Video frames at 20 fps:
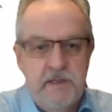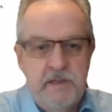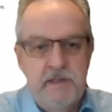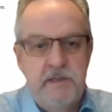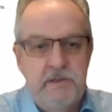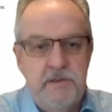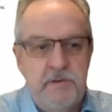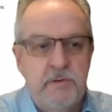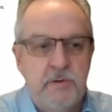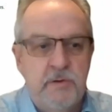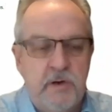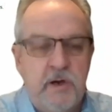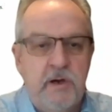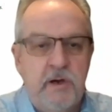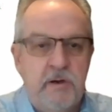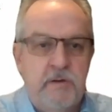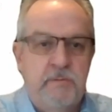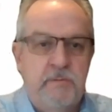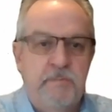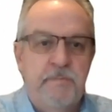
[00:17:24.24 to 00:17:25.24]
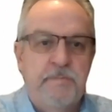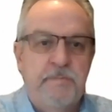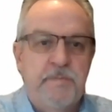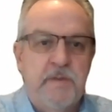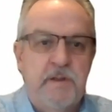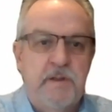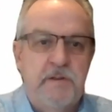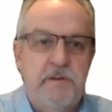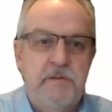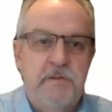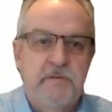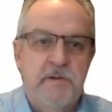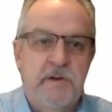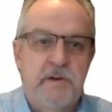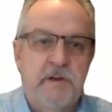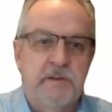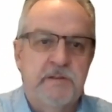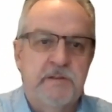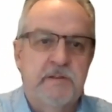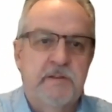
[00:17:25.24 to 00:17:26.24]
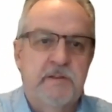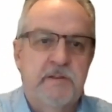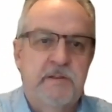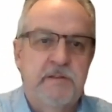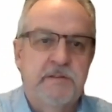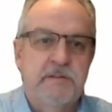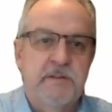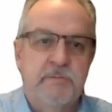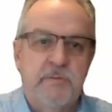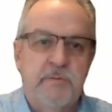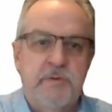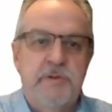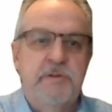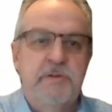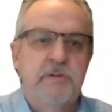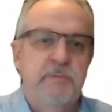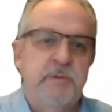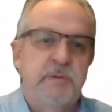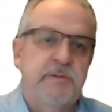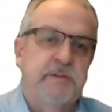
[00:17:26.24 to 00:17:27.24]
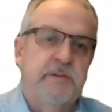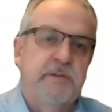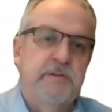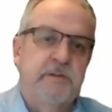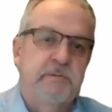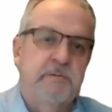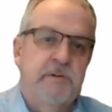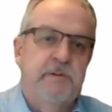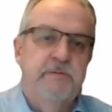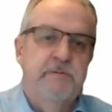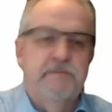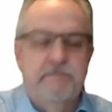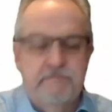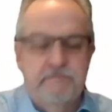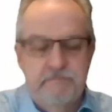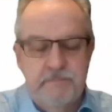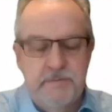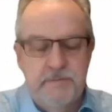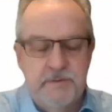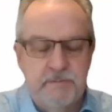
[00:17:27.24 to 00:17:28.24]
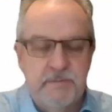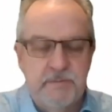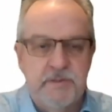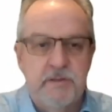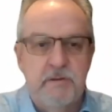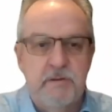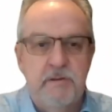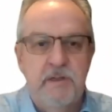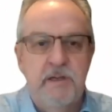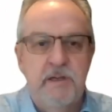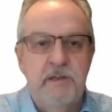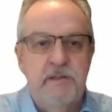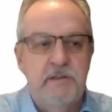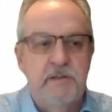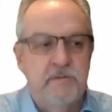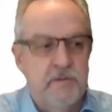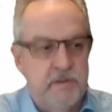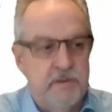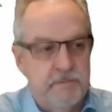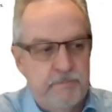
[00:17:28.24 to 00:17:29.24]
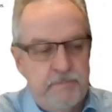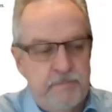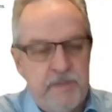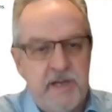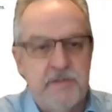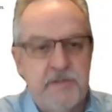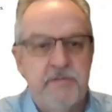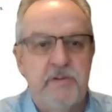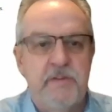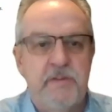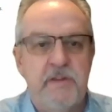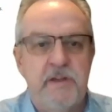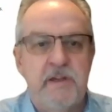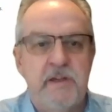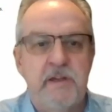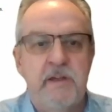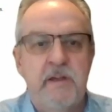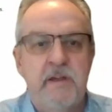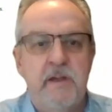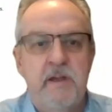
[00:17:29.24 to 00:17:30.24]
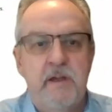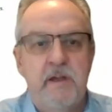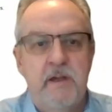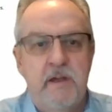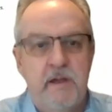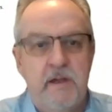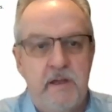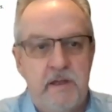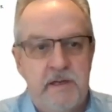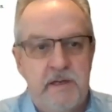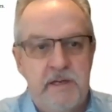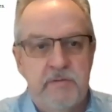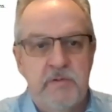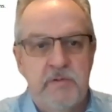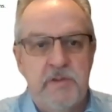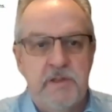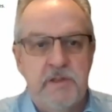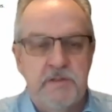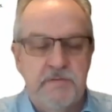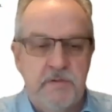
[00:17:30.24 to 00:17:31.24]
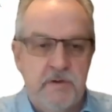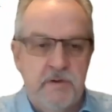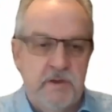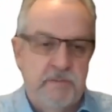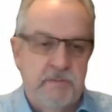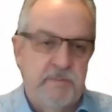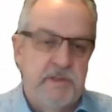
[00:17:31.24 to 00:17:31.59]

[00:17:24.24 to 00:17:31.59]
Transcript: in your home, you've got some renewables on your roof, some solar, you've got a battery there, and everything's fine.